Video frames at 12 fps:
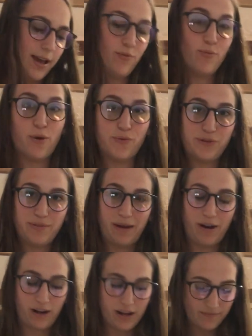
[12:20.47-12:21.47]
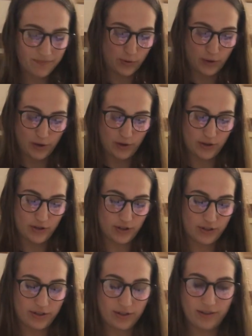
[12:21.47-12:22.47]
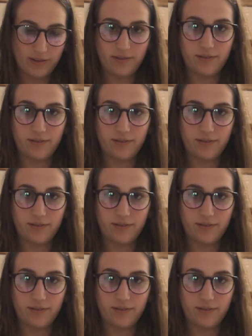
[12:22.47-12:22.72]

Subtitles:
and rosemary, or you could just